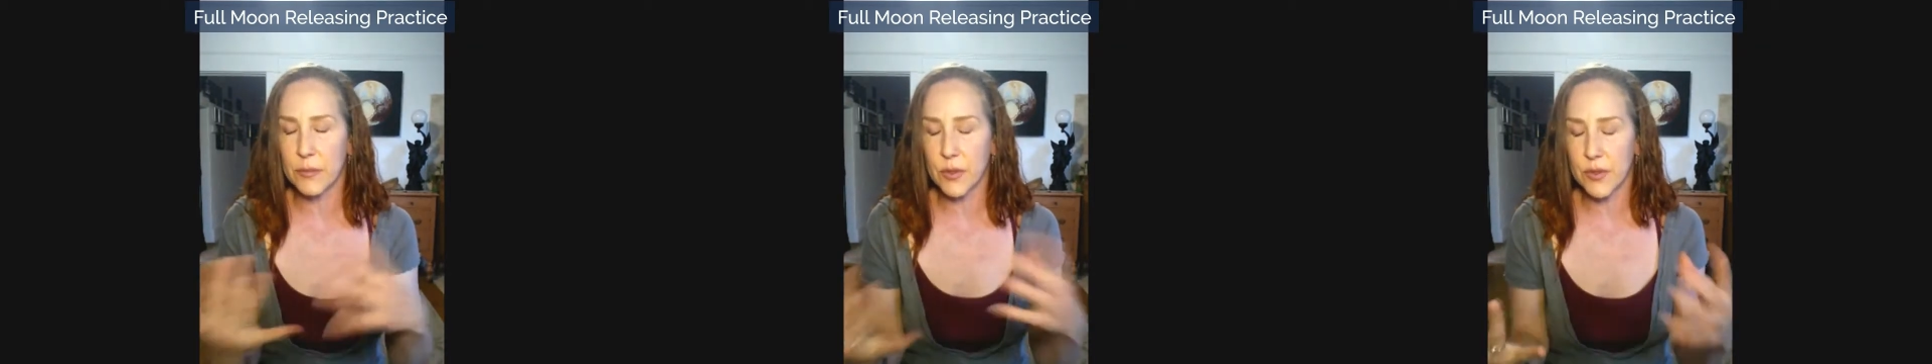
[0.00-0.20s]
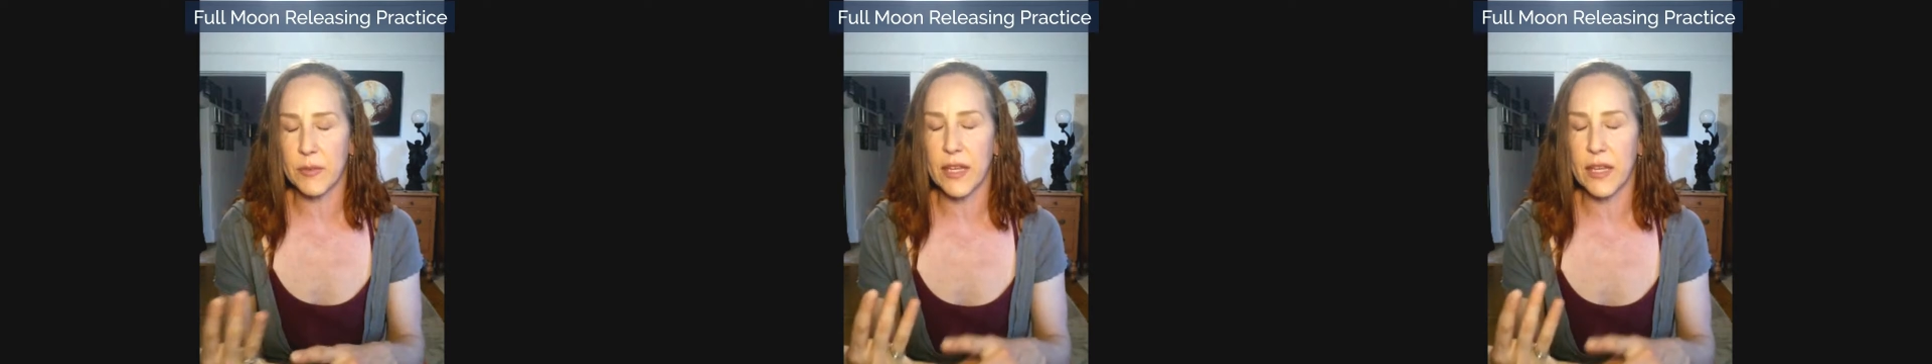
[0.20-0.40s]

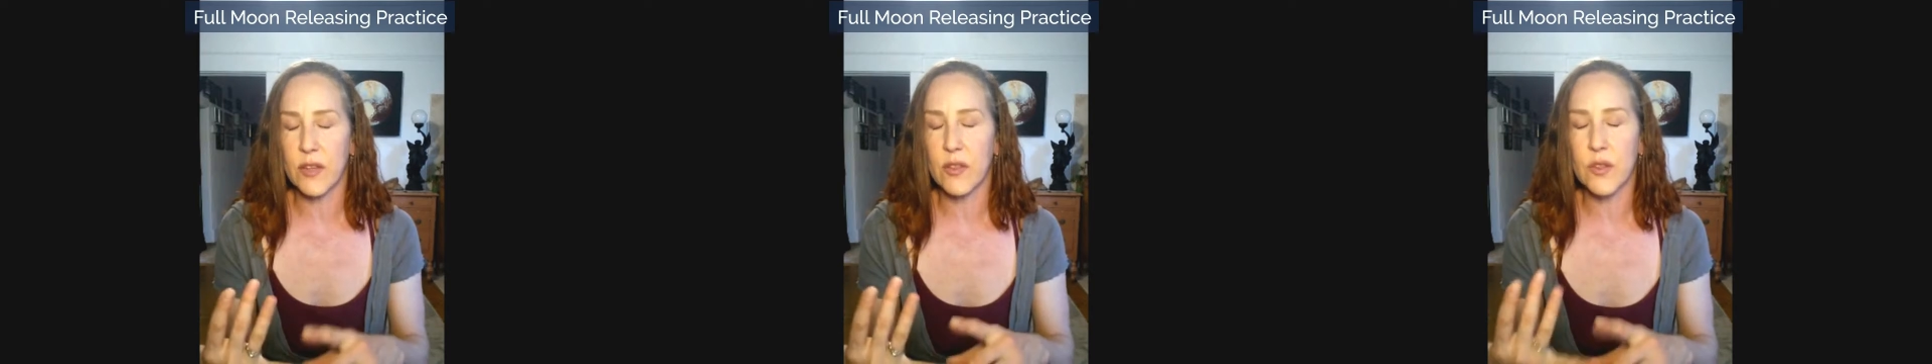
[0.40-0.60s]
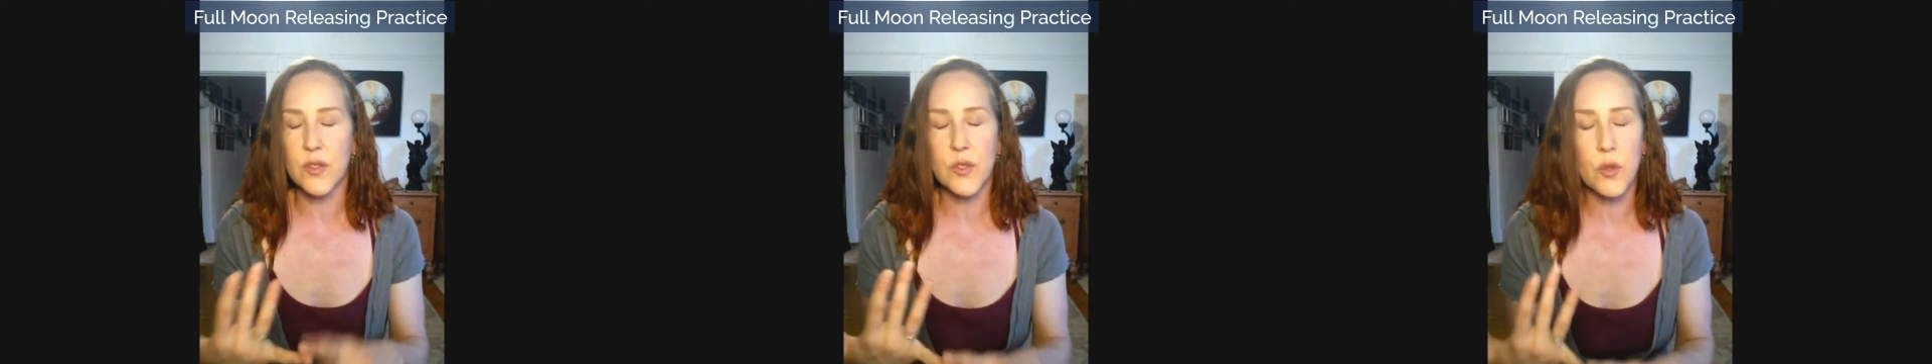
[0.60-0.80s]
Excuse
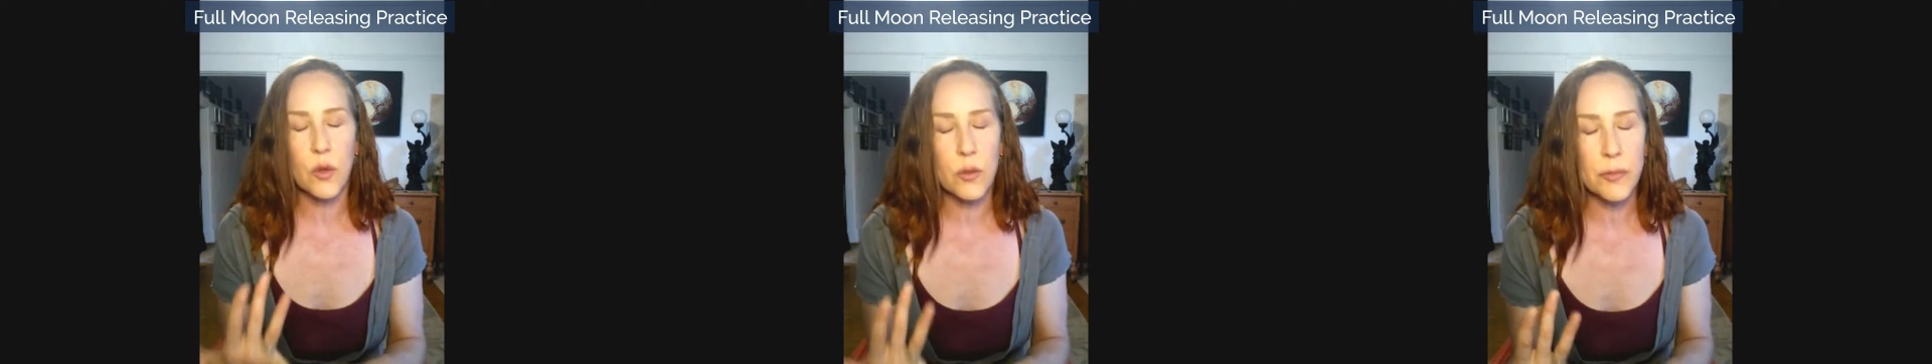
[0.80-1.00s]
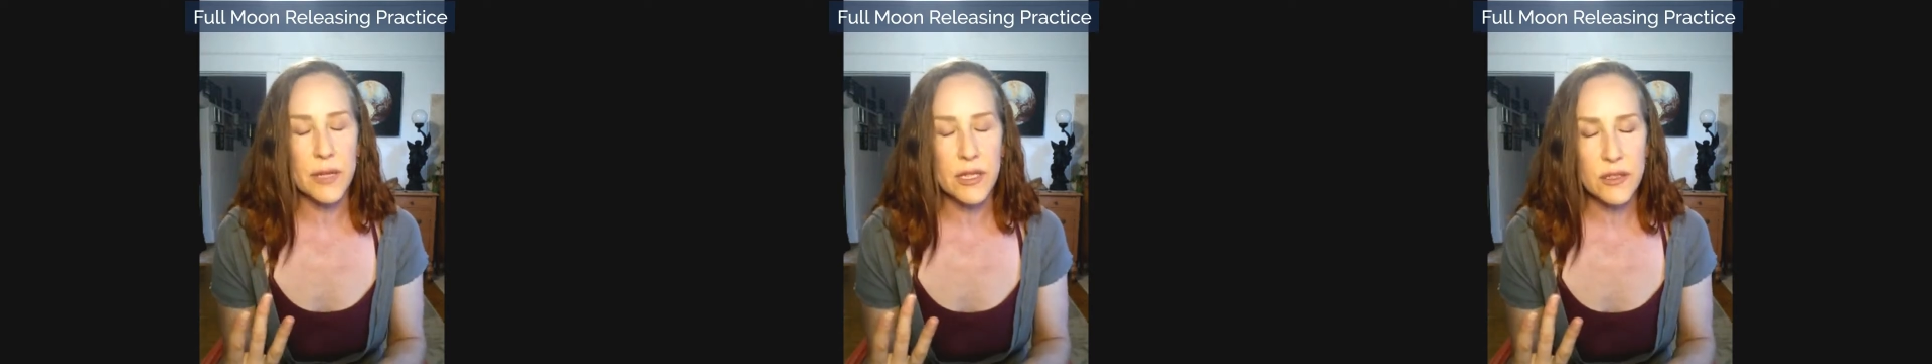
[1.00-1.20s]
me. The
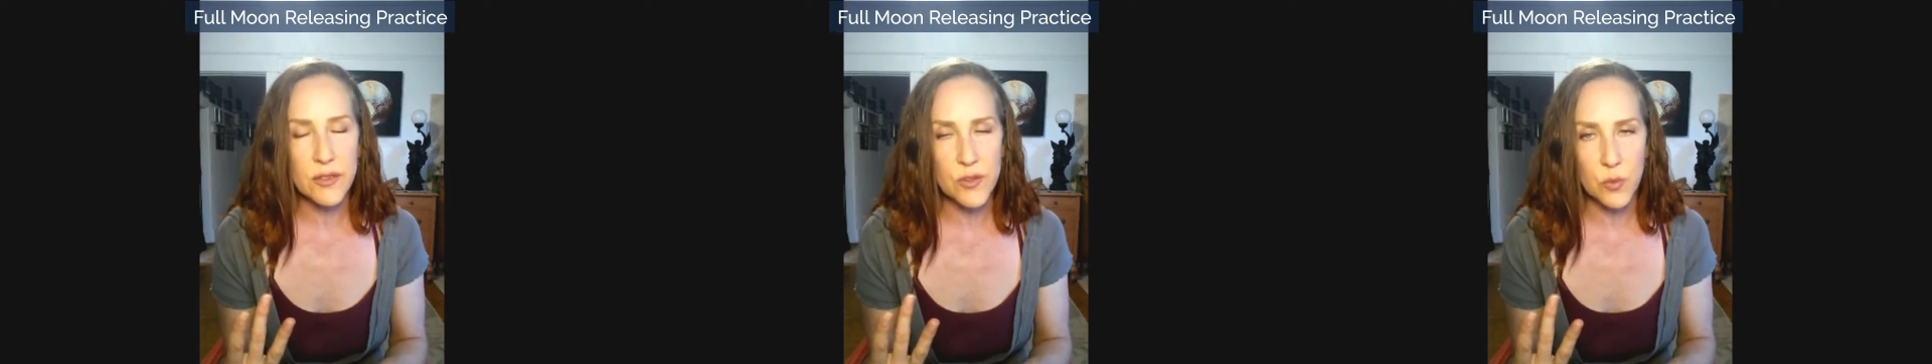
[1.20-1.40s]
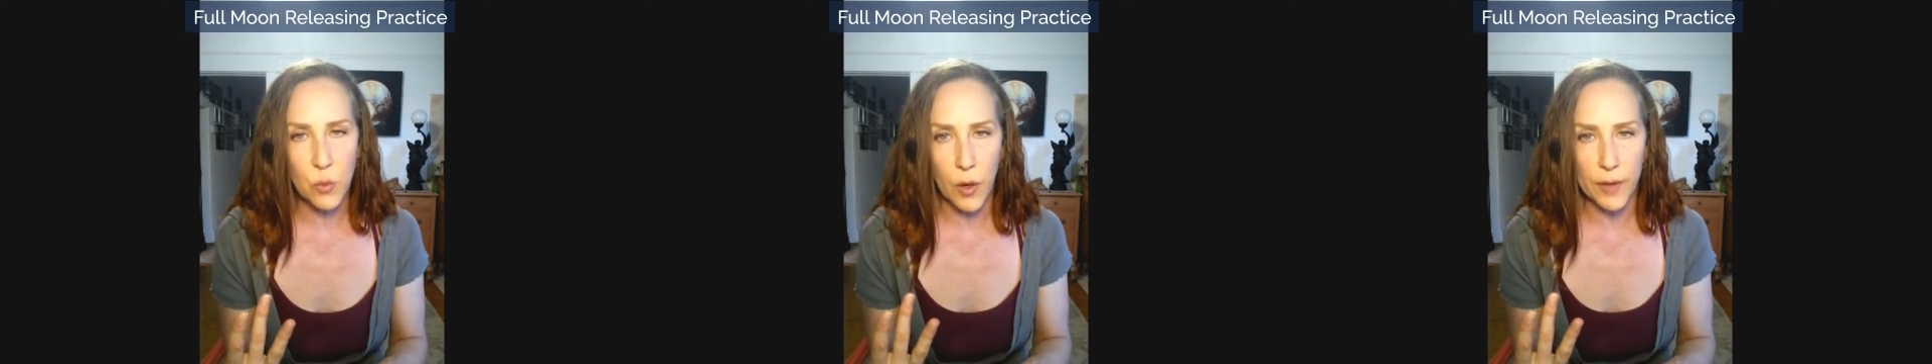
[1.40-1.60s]
scorpion
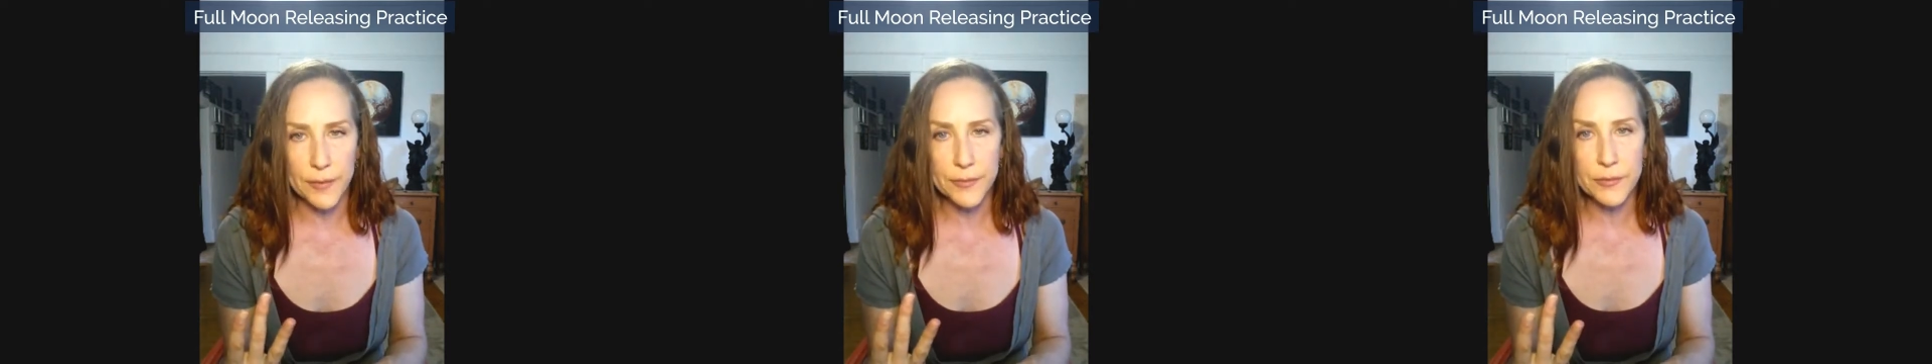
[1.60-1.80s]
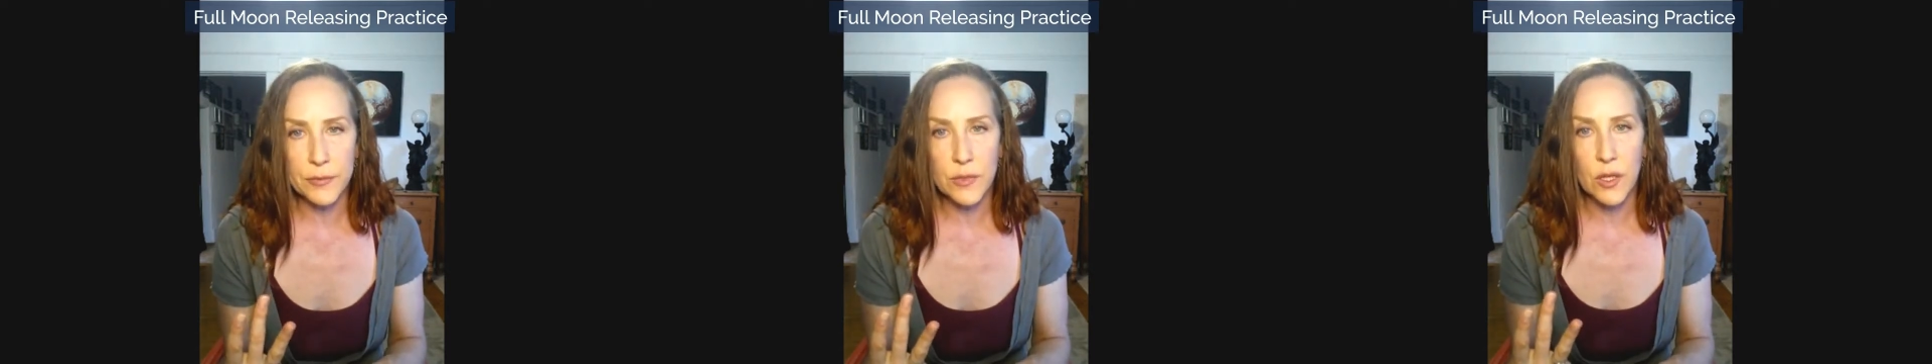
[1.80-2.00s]
is one.